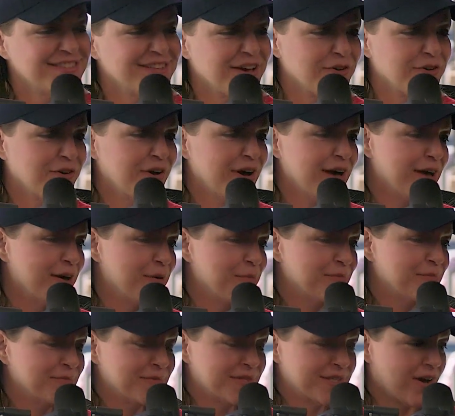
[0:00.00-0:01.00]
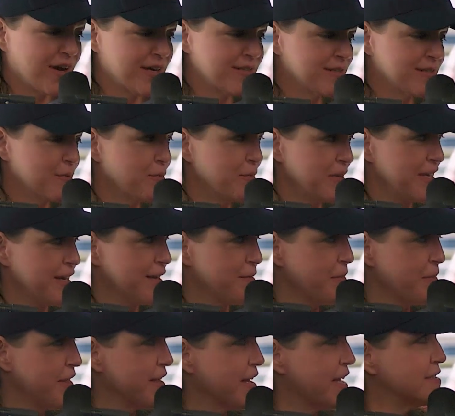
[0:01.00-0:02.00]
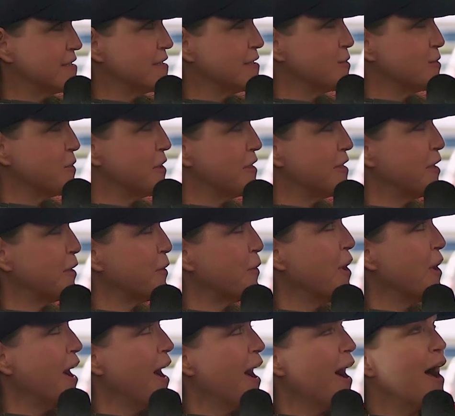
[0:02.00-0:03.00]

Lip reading: So, Scott, somebody empathizes with you.